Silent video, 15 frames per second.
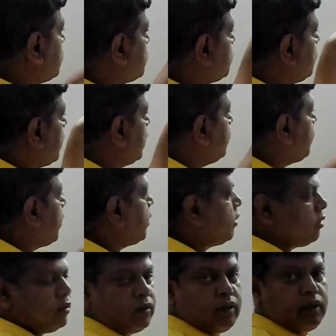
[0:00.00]
to only one
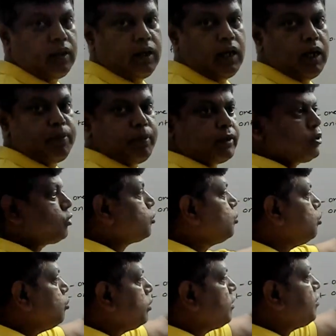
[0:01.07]
element. So
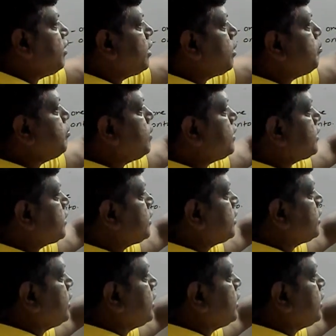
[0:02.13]
two different numbers